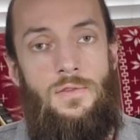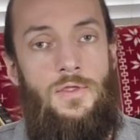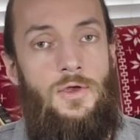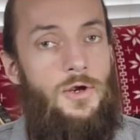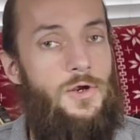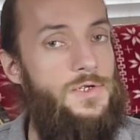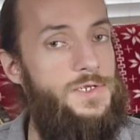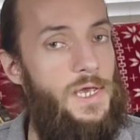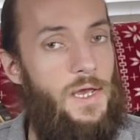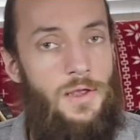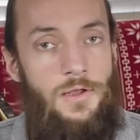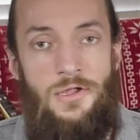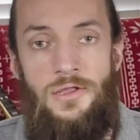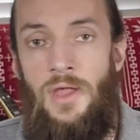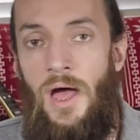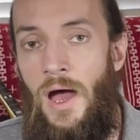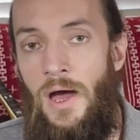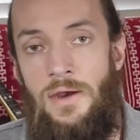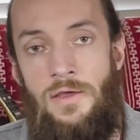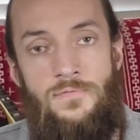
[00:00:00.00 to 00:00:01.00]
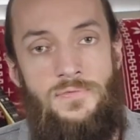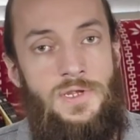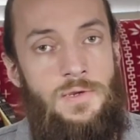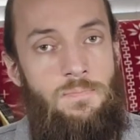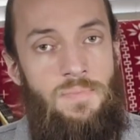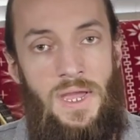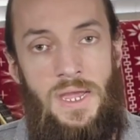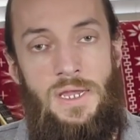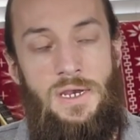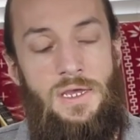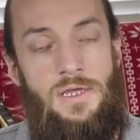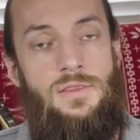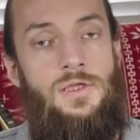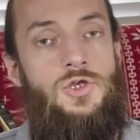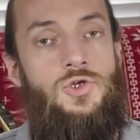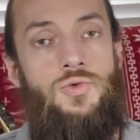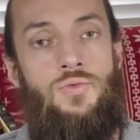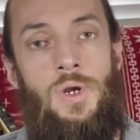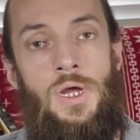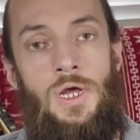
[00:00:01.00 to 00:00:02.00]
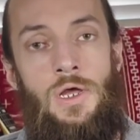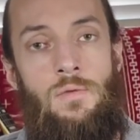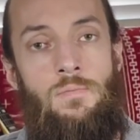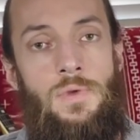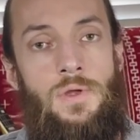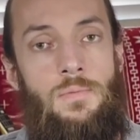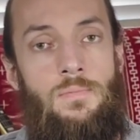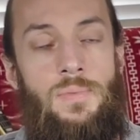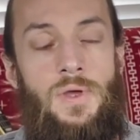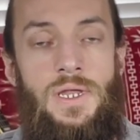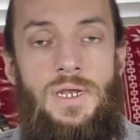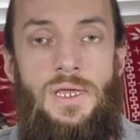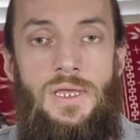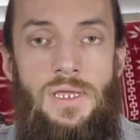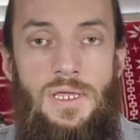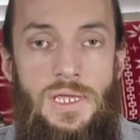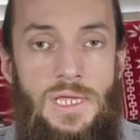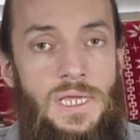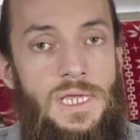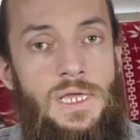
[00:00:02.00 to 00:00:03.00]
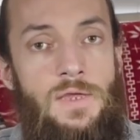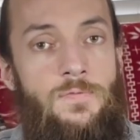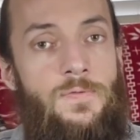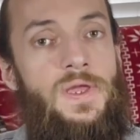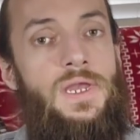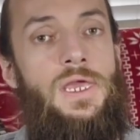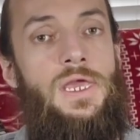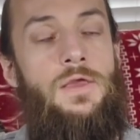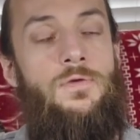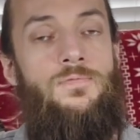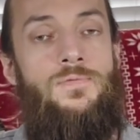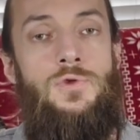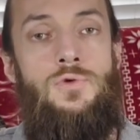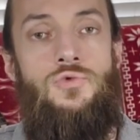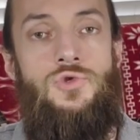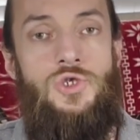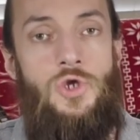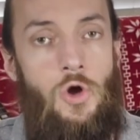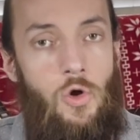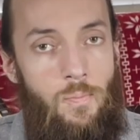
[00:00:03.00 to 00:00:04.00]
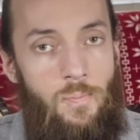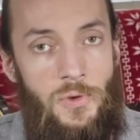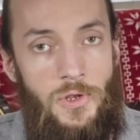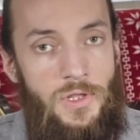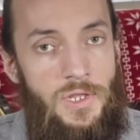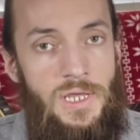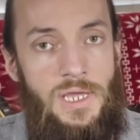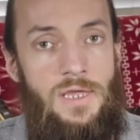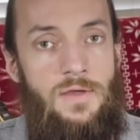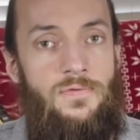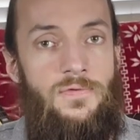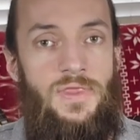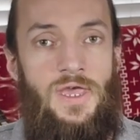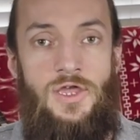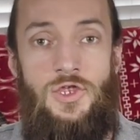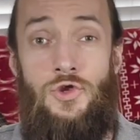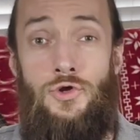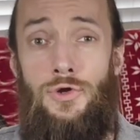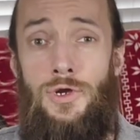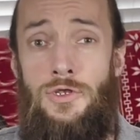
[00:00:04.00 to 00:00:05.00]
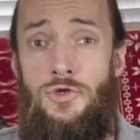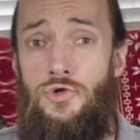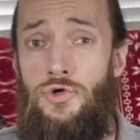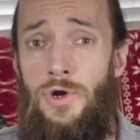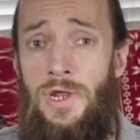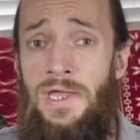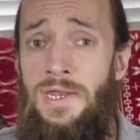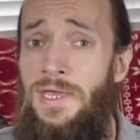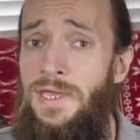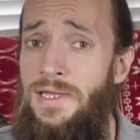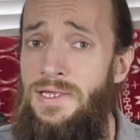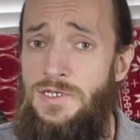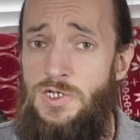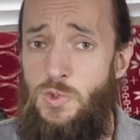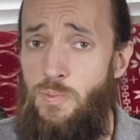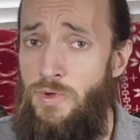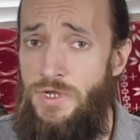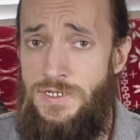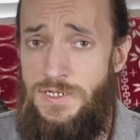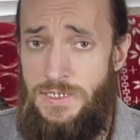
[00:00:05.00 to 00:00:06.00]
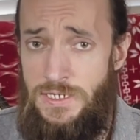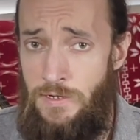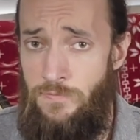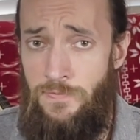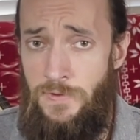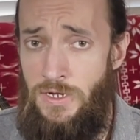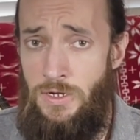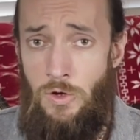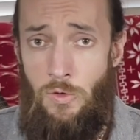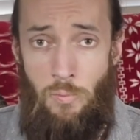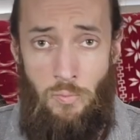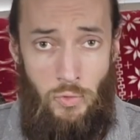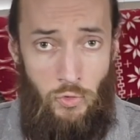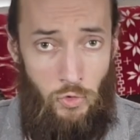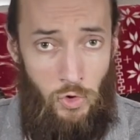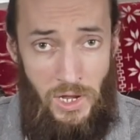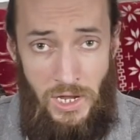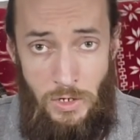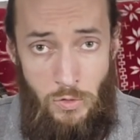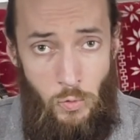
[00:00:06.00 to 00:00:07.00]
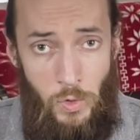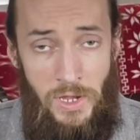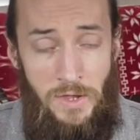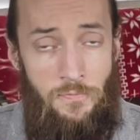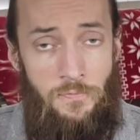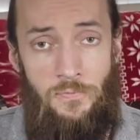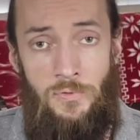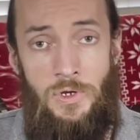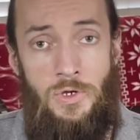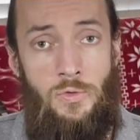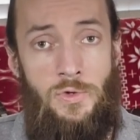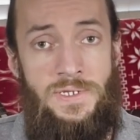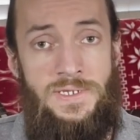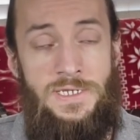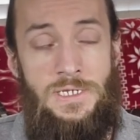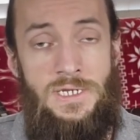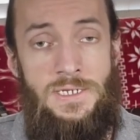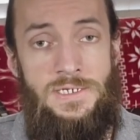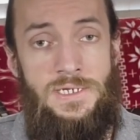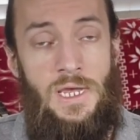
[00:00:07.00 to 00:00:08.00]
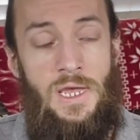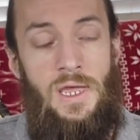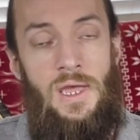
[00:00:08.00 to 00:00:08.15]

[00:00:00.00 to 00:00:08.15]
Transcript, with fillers: There's a lot of debate in this realm, but even if you don't believe that you're in training specific brainwave frequencies,